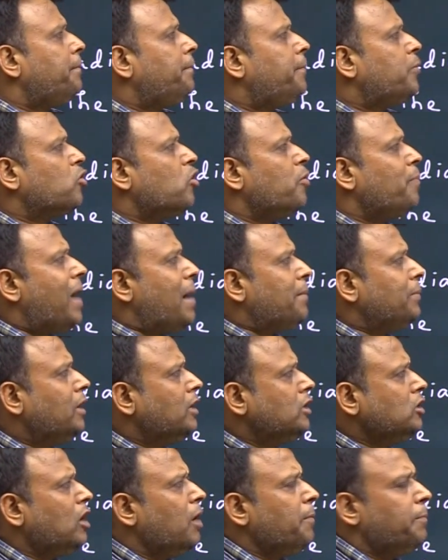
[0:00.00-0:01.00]

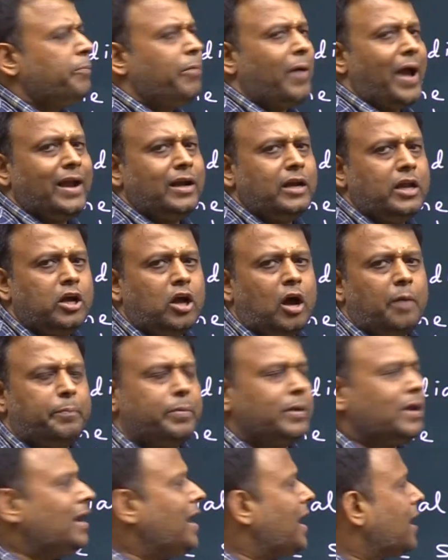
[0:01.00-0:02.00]
probability of finding of
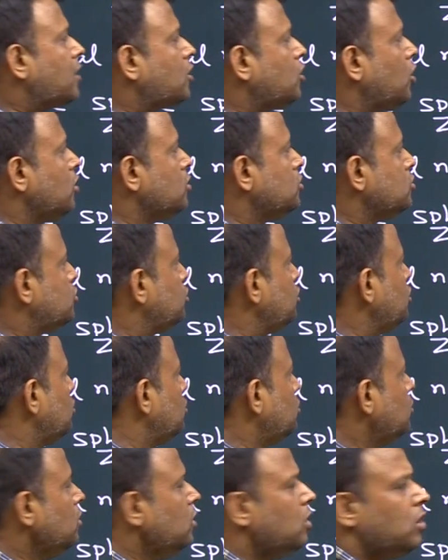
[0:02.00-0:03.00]
electron
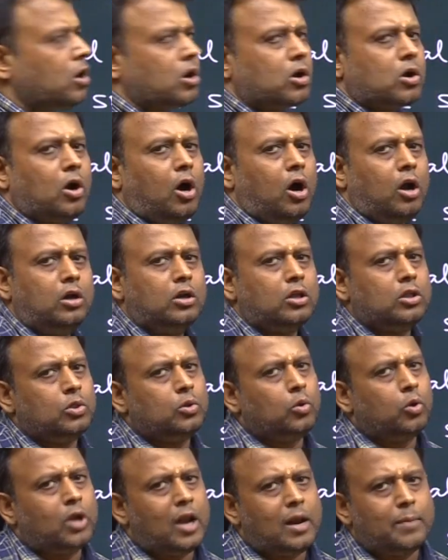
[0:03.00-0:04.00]
0 called
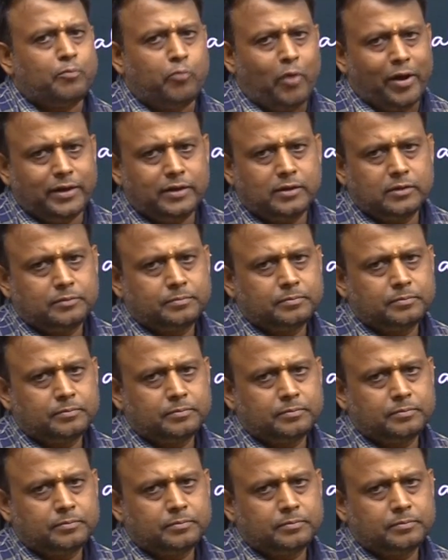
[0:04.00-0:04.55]
nodal point.